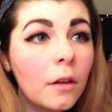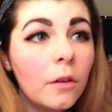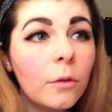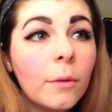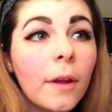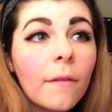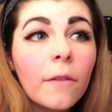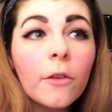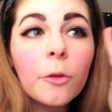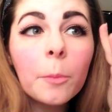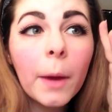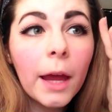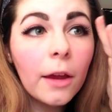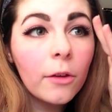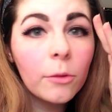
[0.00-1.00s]
So we have the
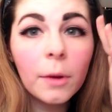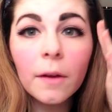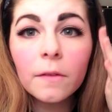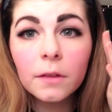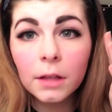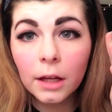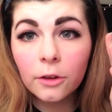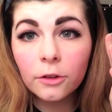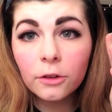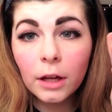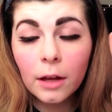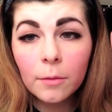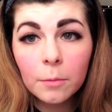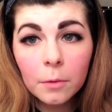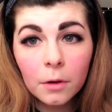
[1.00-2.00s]
spikes, we have a nice
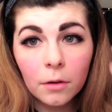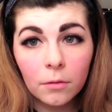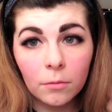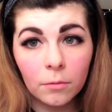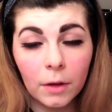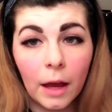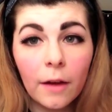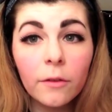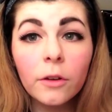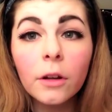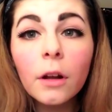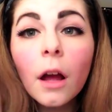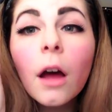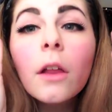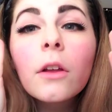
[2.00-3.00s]
shape, we have
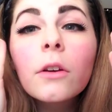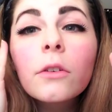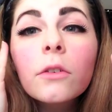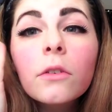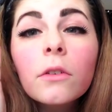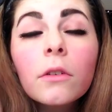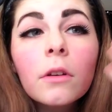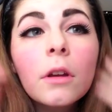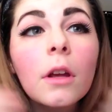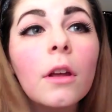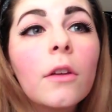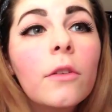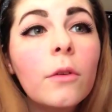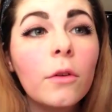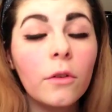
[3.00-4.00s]
good colors.
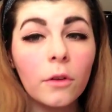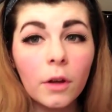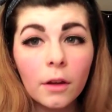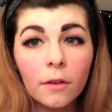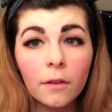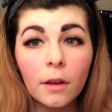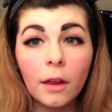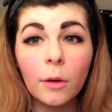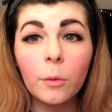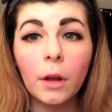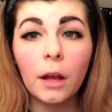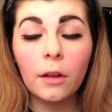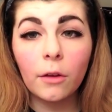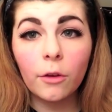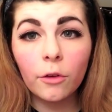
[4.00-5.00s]
So as you can see, like when
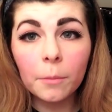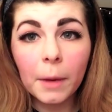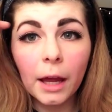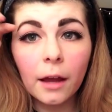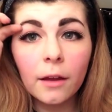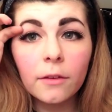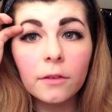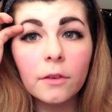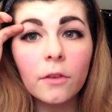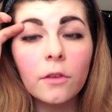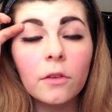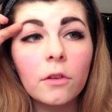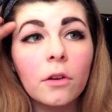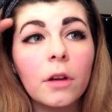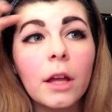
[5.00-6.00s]
I close my eyes, it
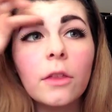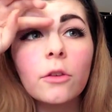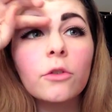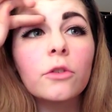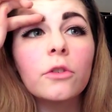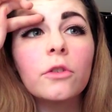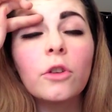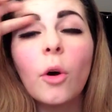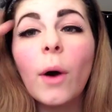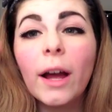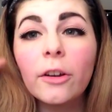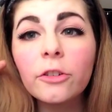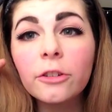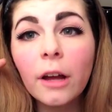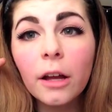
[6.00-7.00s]
doesn't look like there's just no
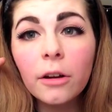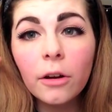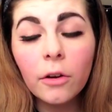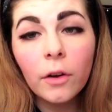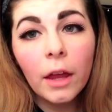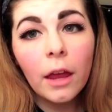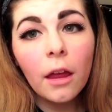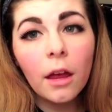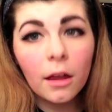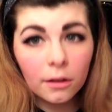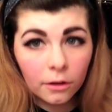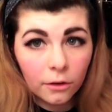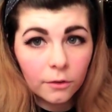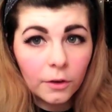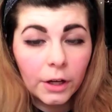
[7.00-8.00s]
eyeshadow. It
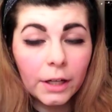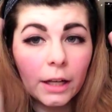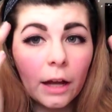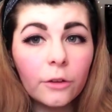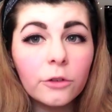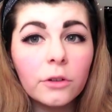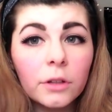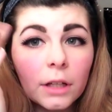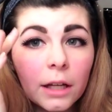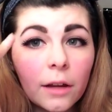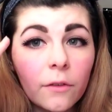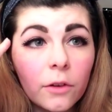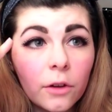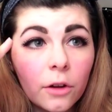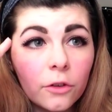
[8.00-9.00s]
looks very natural and it
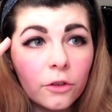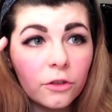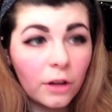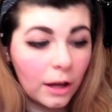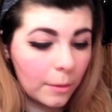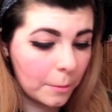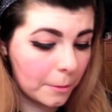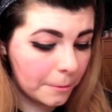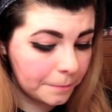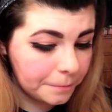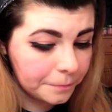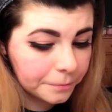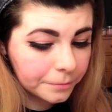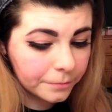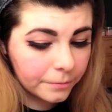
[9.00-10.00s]
gives a good shape.
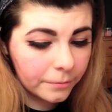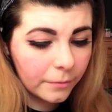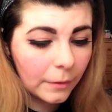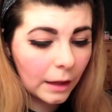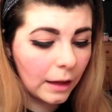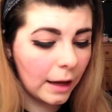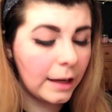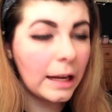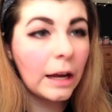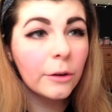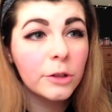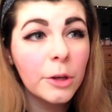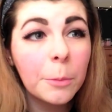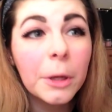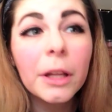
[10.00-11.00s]
And now
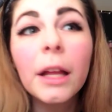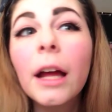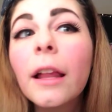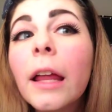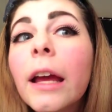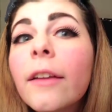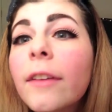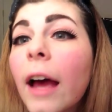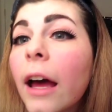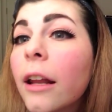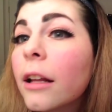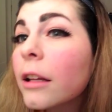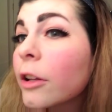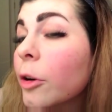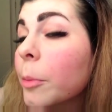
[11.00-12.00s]
typically I like to add
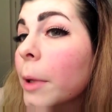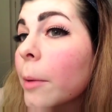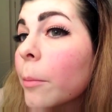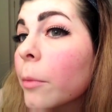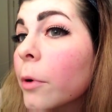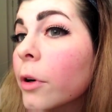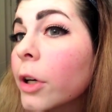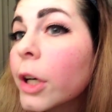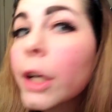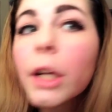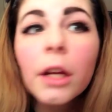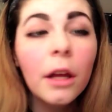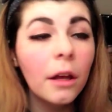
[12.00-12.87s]
a little bit more